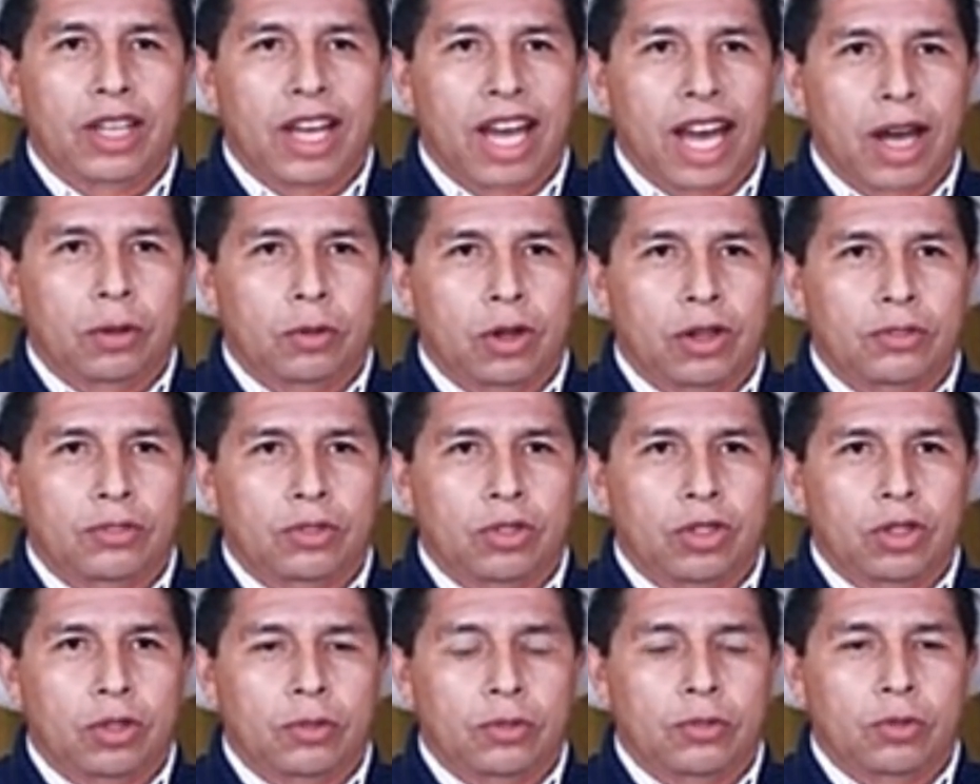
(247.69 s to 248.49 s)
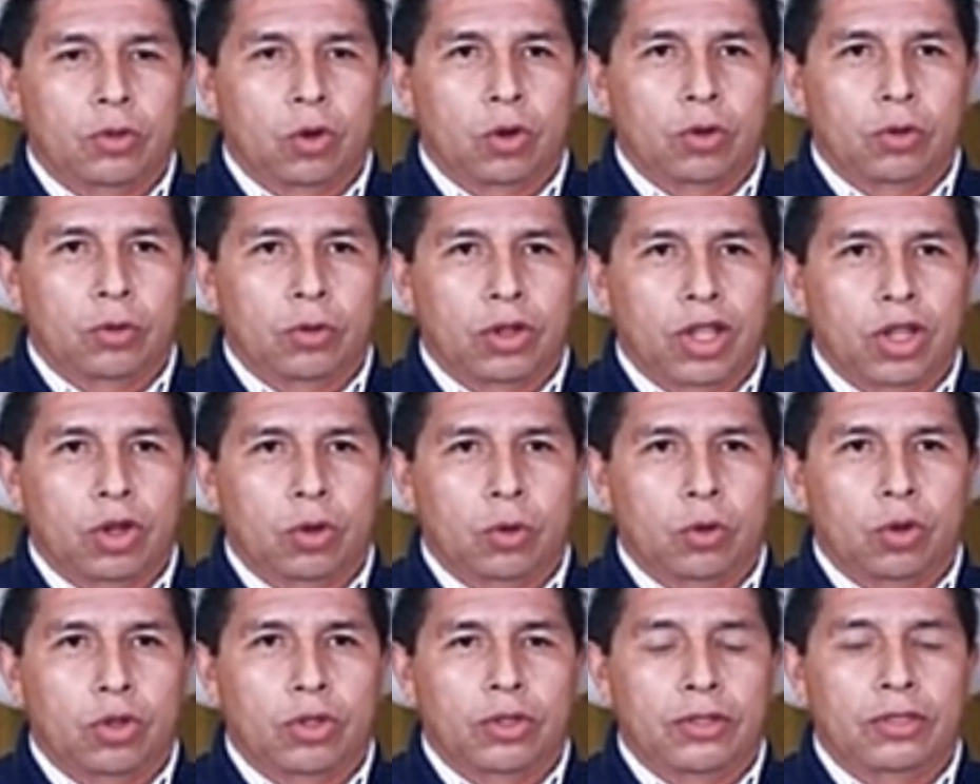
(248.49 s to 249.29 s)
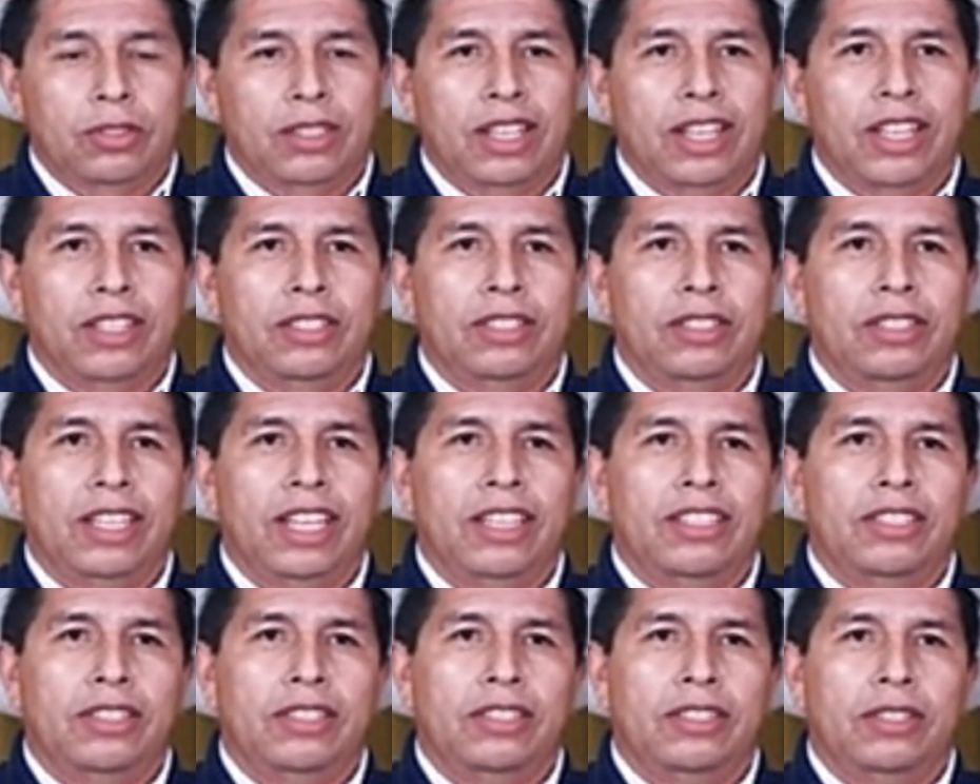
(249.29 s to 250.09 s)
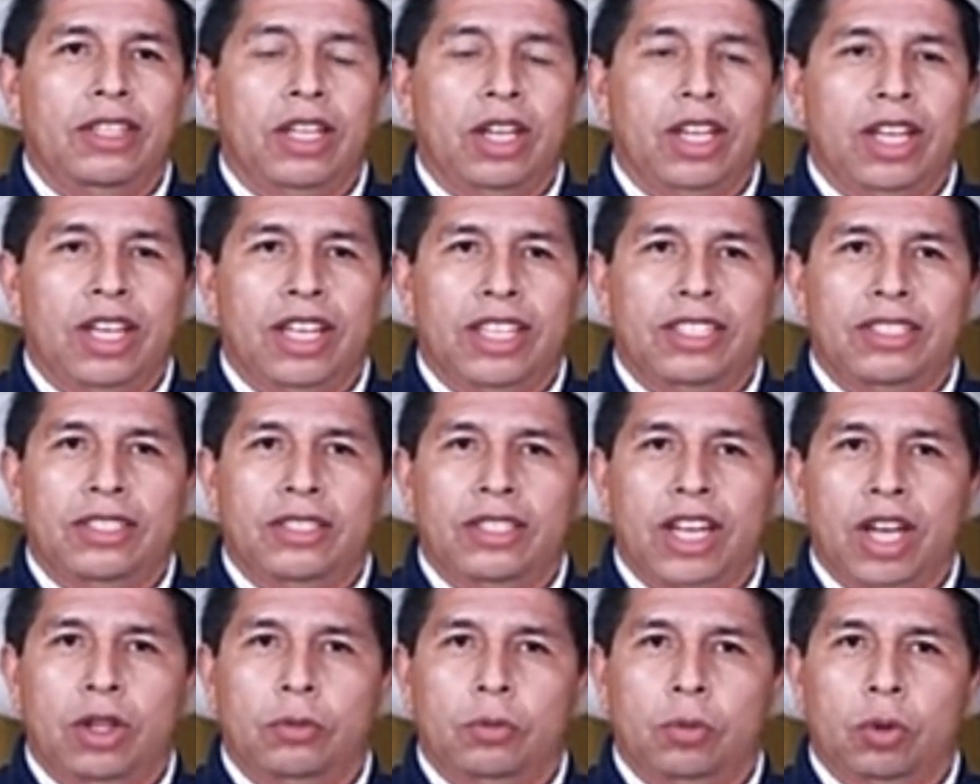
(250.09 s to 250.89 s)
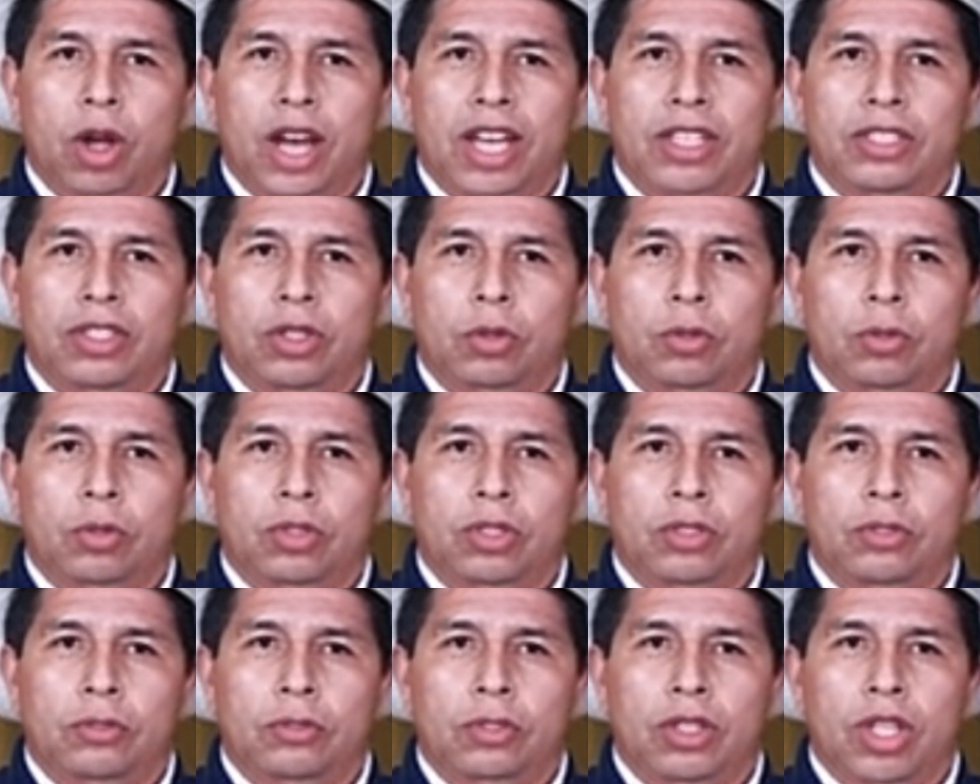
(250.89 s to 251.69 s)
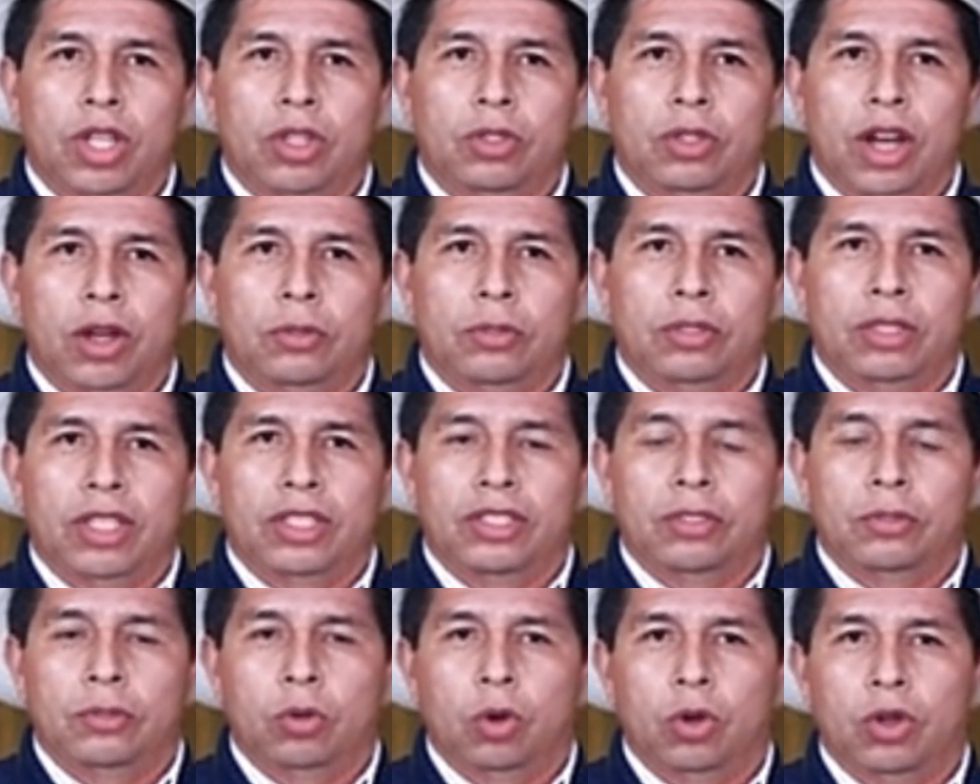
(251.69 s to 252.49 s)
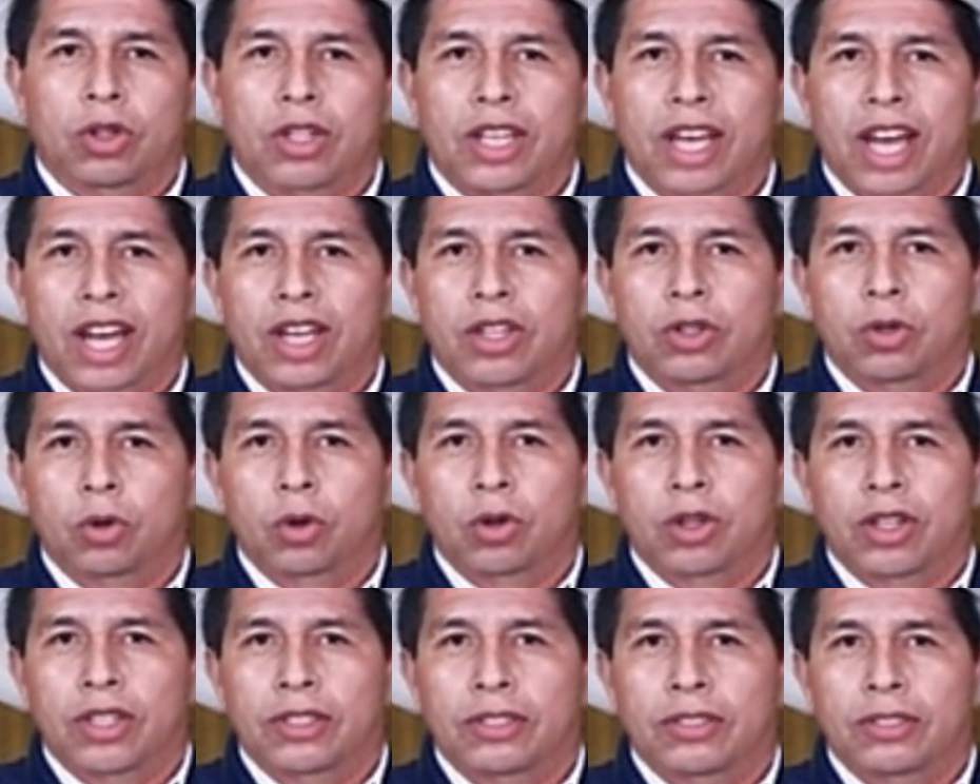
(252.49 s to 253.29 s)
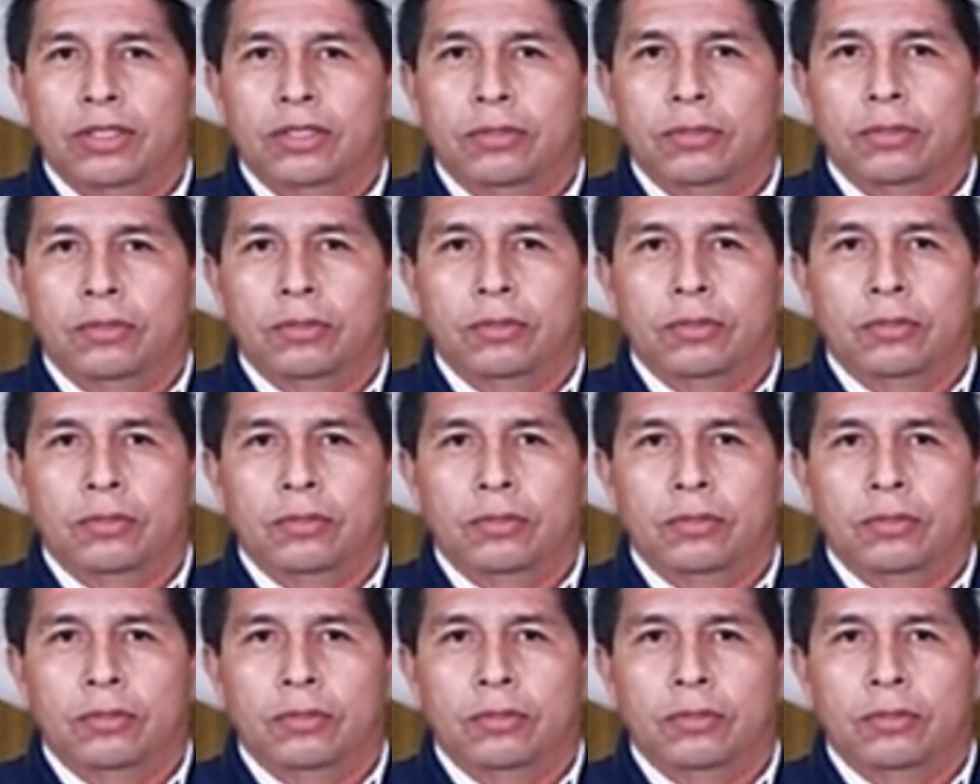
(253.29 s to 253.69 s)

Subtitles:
However, for real-world data sets, it is not practical to figure out these four categories.